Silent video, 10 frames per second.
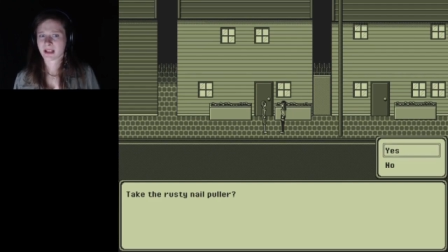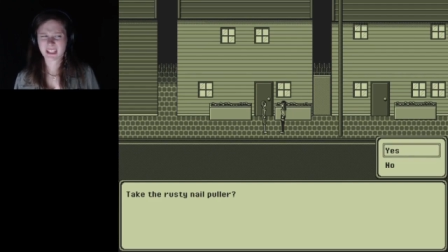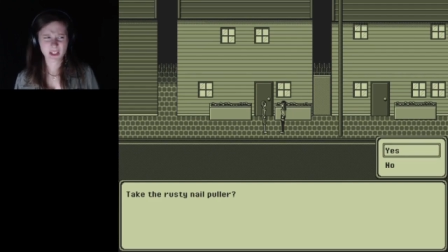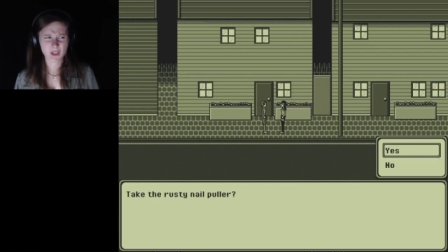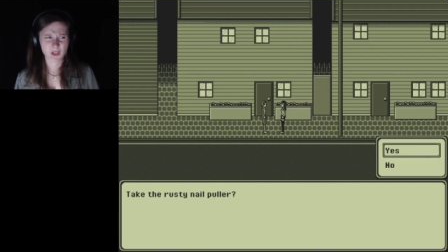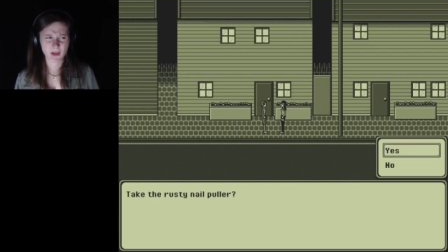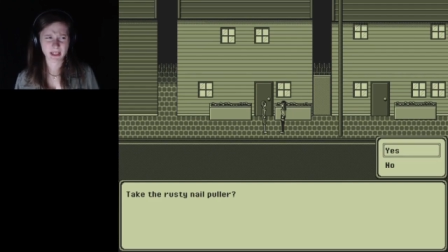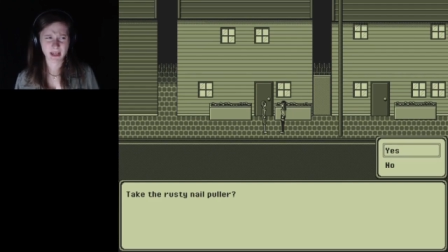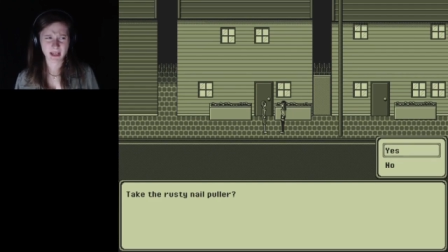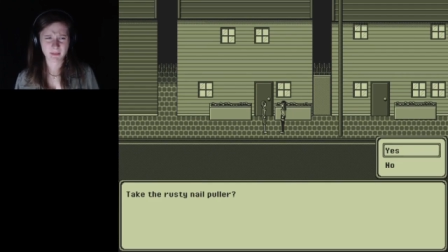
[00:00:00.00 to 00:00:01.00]
Is this a
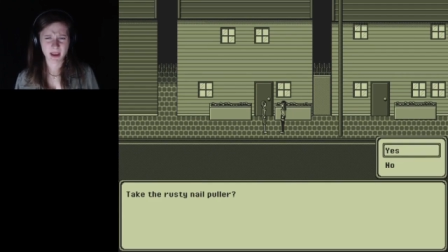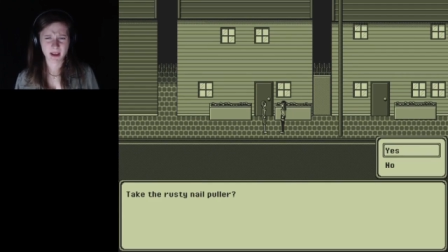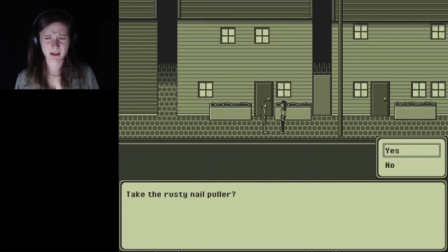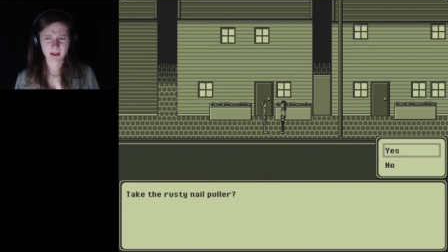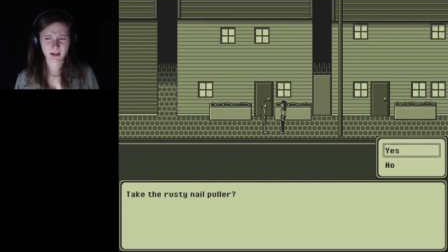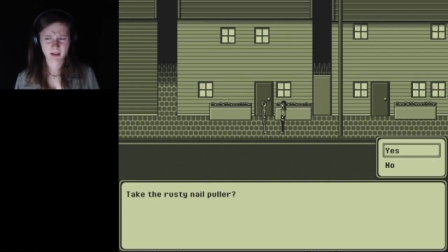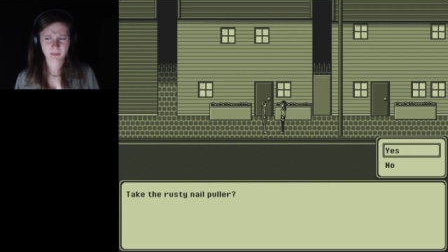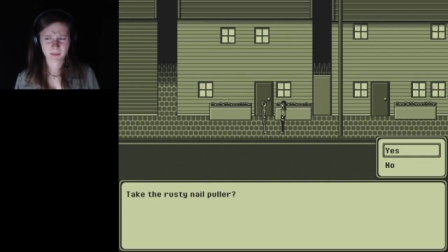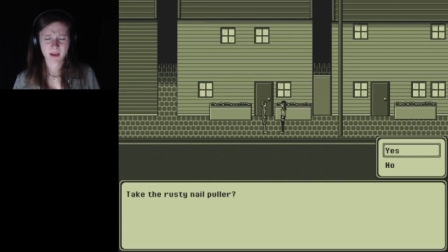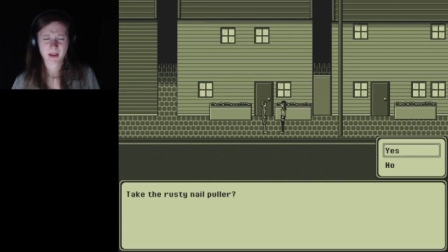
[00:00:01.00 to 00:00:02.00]
choice I can make?
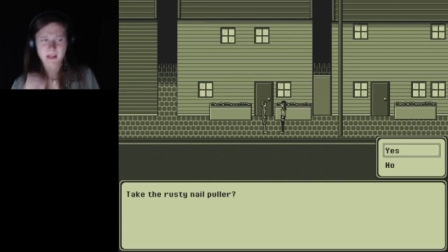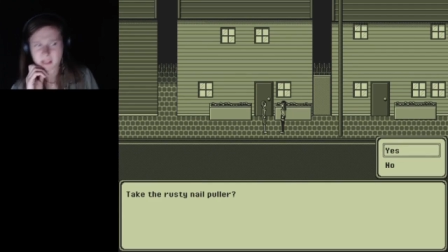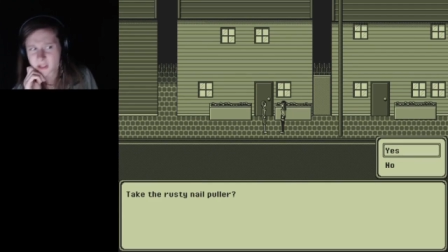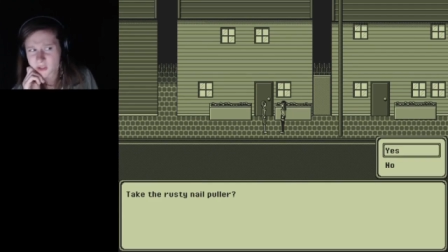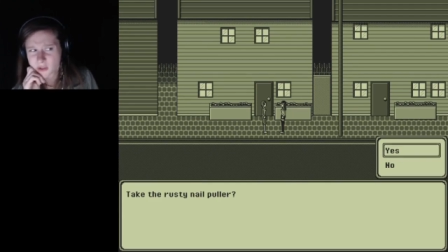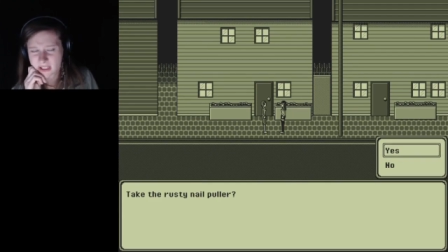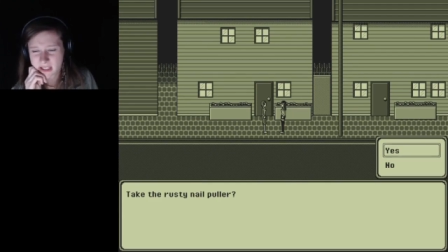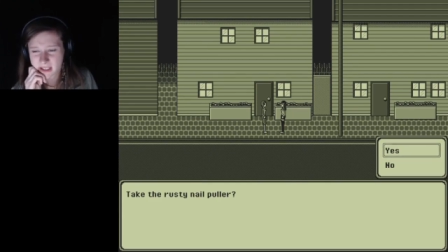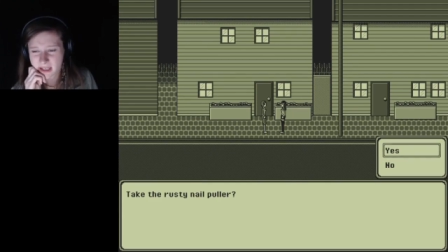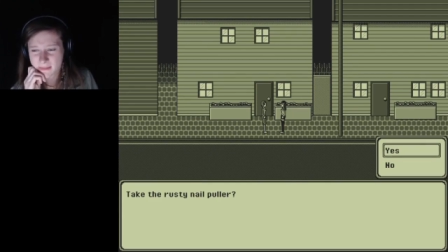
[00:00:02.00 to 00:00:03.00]
Is this a
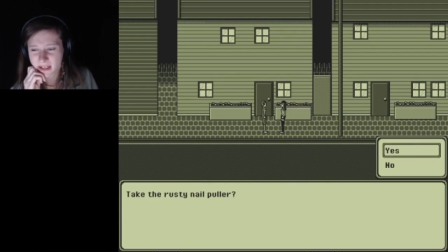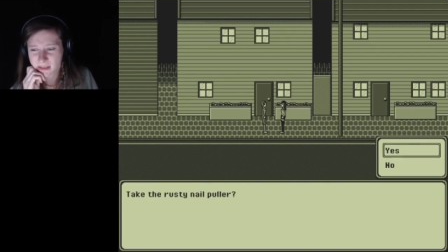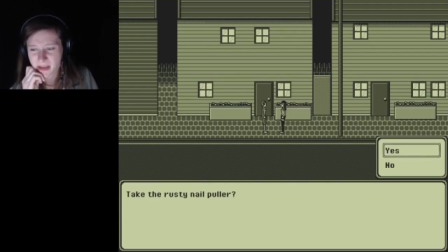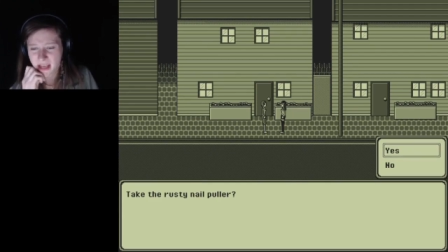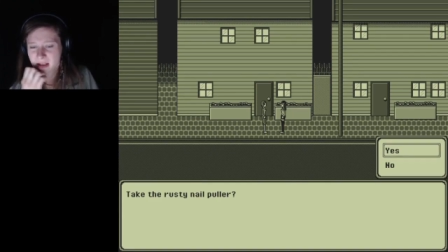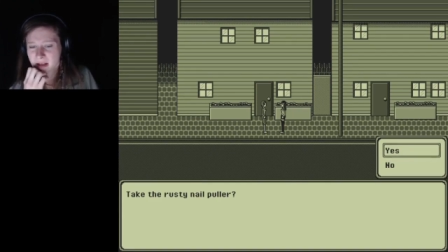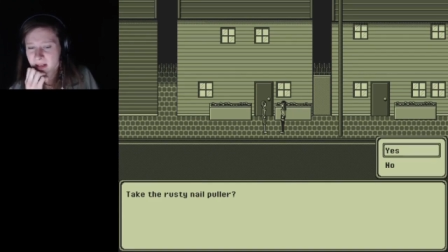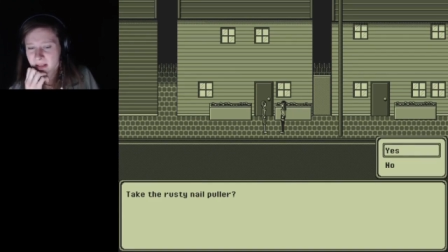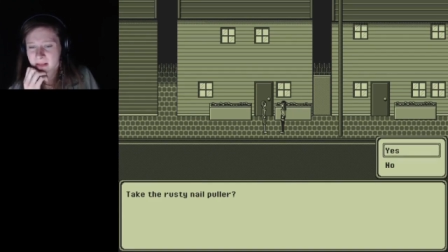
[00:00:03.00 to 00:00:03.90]
choice in the game I can make?